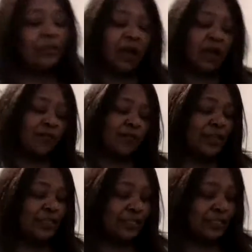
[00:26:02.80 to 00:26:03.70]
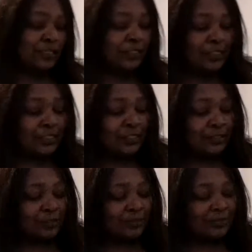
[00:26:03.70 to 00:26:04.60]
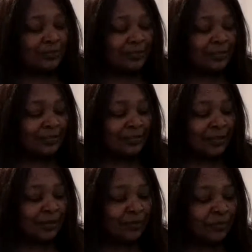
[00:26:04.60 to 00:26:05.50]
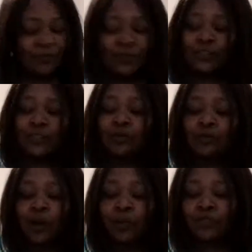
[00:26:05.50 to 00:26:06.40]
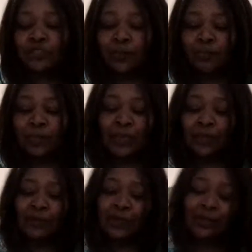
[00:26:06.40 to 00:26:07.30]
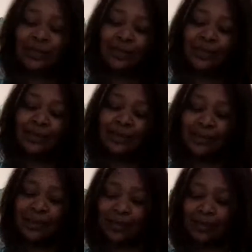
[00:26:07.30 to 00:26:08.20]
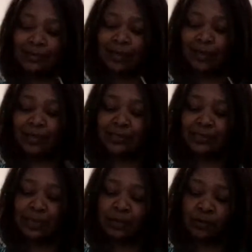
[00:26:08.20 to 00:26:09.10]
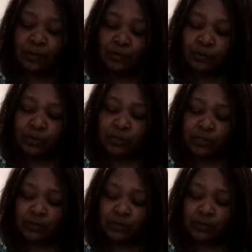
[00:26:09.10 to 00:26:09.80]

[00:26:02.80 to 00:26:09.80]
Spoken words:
my defense, this is not a professional barbershop anyway. Okay, so what we want to do